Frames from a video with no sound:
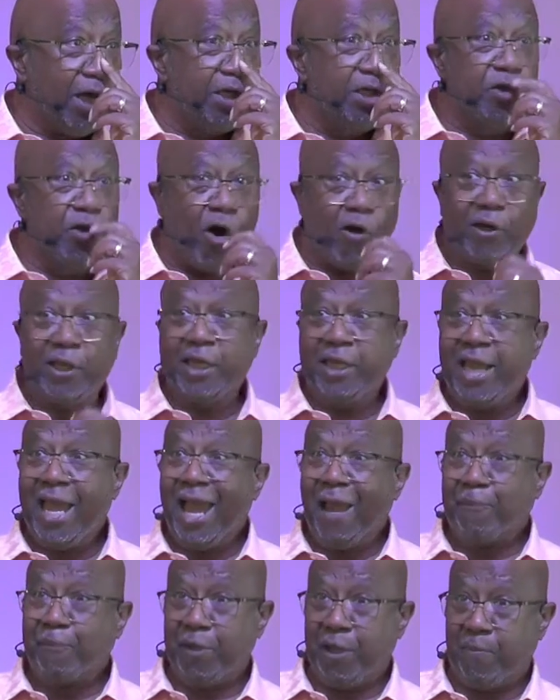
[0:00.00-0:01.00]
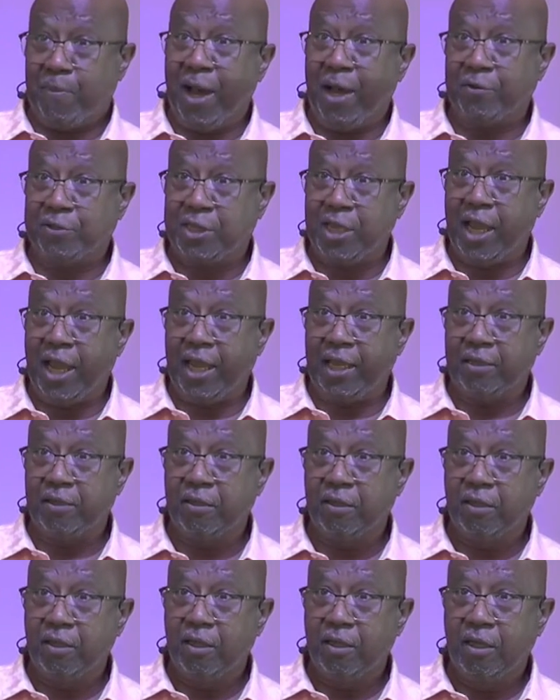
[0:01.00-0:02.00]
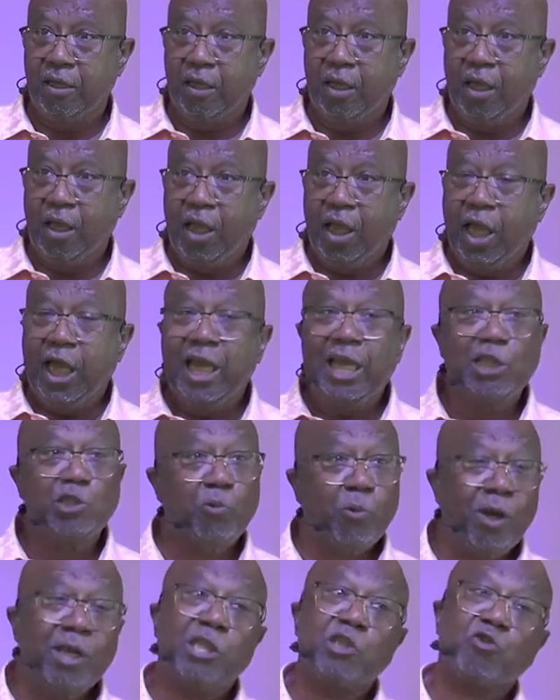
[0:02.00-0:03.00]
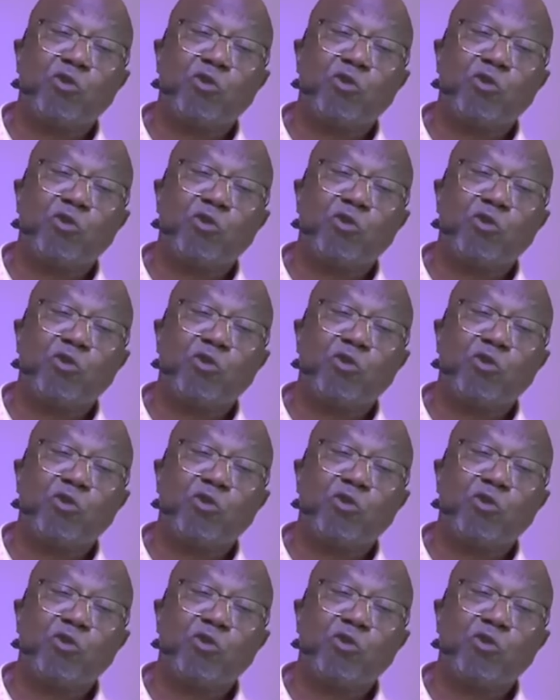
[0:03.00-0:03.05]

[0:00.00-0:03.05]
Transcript: You ought to get happy about that. He's really